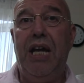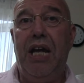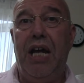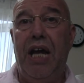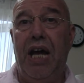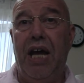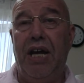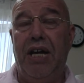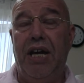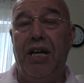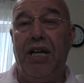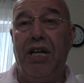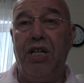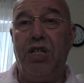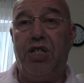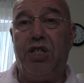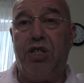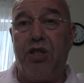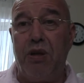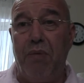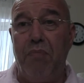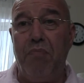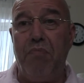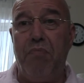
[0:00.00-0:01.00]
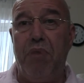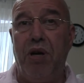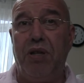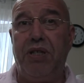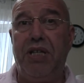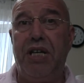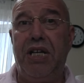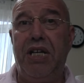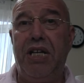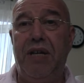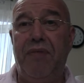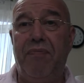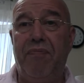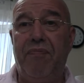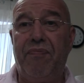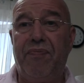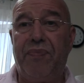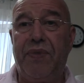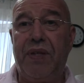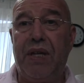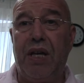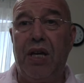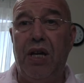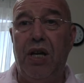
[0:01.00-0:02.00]
And, and as somebody
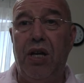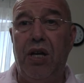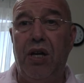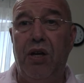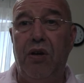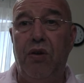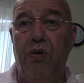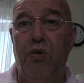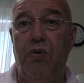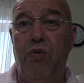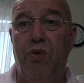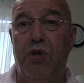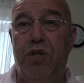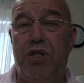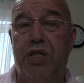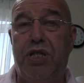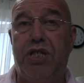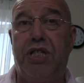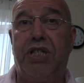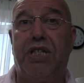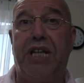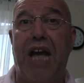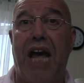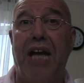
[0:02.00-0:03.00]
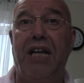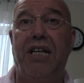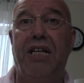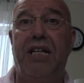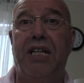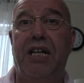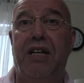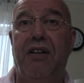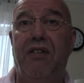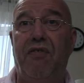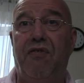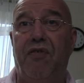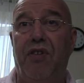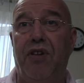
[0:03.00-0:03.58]
who's standing